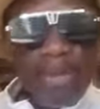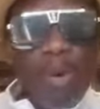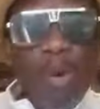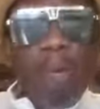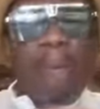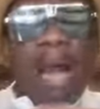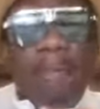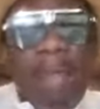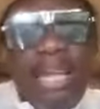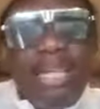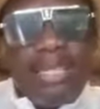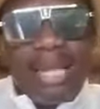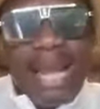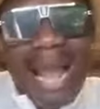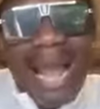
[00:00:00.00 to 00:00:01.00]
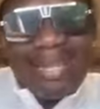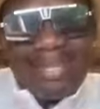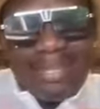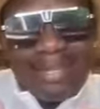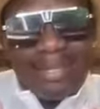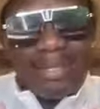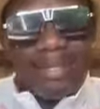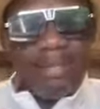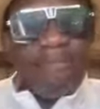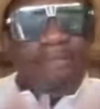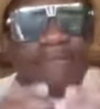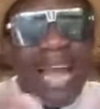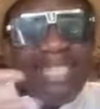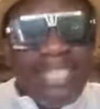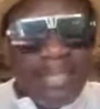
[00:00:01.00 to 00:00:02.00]
who married as
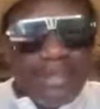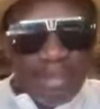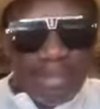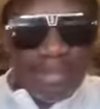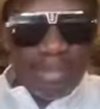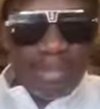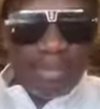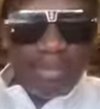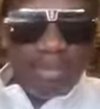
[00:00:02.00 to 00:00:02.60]
virgins.